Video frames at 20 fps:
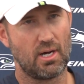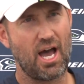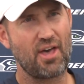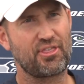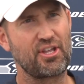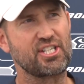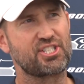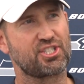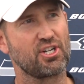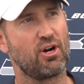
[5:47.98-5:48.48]

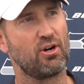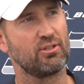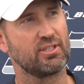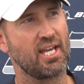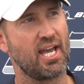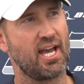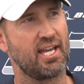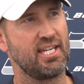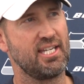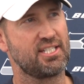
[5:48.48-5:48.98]
Okay, so
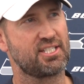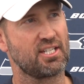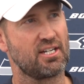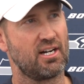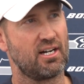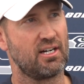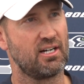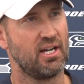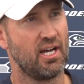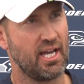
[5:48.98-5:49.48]
yeah, he
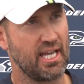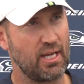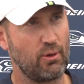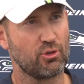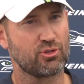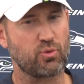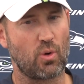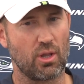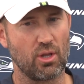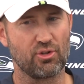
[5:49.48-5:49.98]

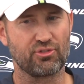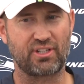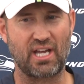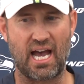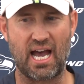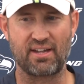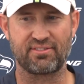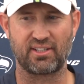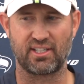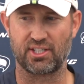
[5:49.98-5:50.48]
was one of those
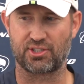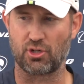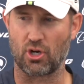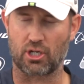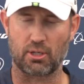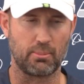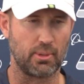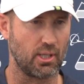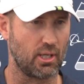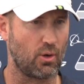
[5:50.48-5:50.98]
guys that it
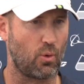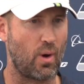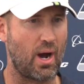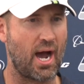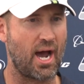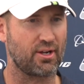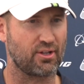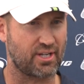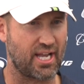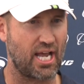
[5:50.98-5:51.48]
took him a little
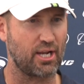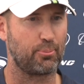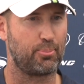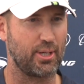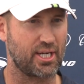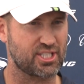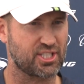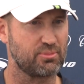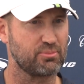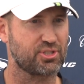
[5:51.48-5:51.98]
while to kind of
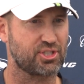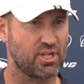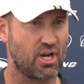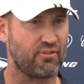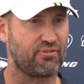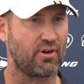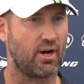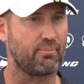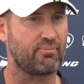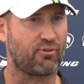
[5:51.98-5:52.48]
pick some
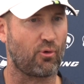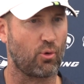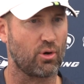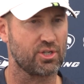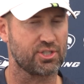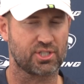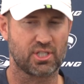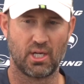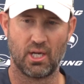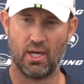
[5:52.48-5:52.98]
stuff up for
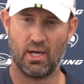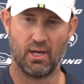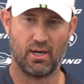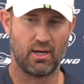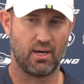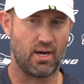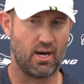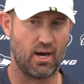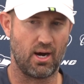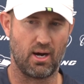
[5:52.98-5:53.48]
us.
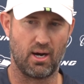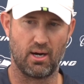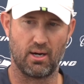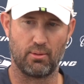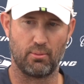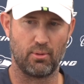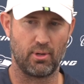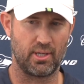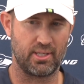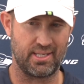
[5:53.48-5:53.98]

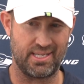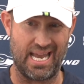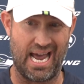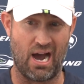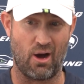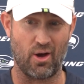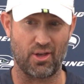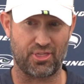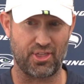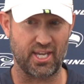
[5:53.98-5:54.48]

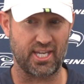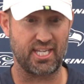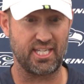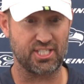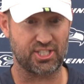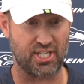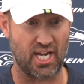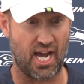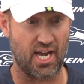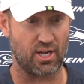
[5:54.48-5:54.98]
Now I think
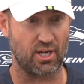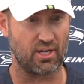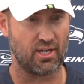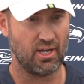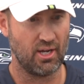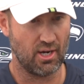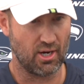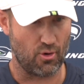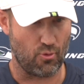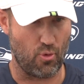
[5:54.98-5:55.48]
he's kind of
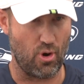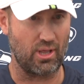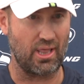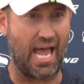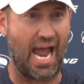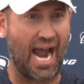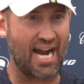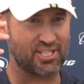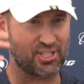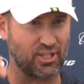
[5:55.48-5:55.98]

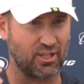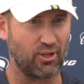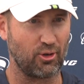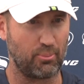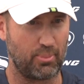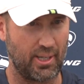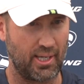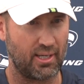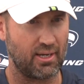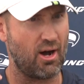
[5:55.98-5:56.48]
relaxed a
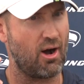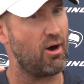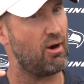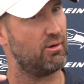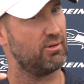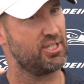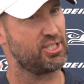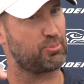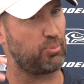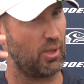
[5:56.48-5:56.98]
little bit.
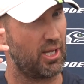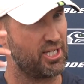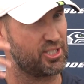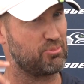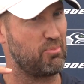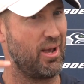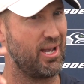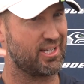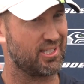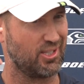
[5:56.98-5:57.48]
Oh, these
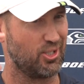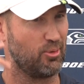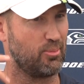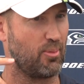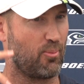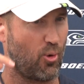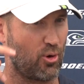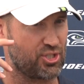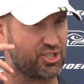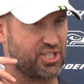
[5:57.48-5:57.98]
plays make a little
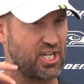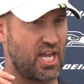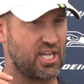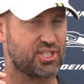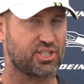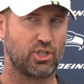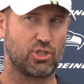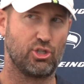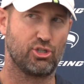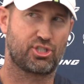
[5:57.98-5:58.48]
bit more
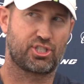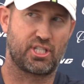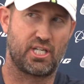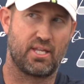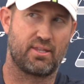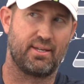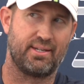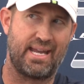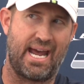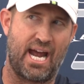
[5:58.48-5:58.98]
sense. So you
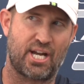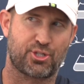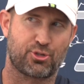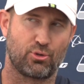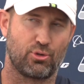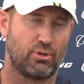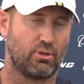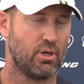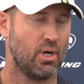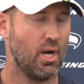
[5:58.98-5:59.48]
see the
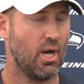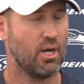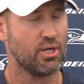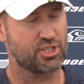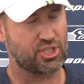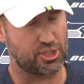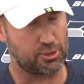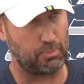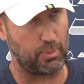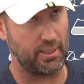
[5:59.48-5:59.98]
natural
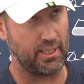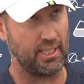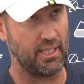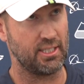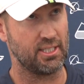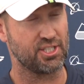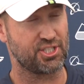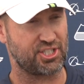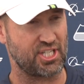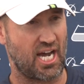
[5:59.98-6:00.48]

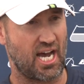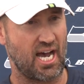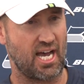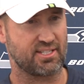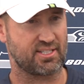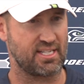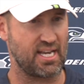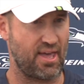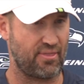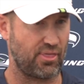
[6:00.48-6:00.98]
speed and
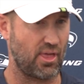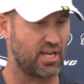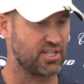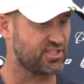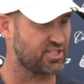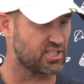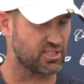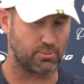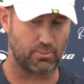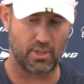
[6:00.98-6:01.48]
size and
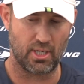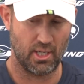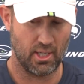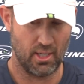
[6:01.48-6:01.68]
athleticism.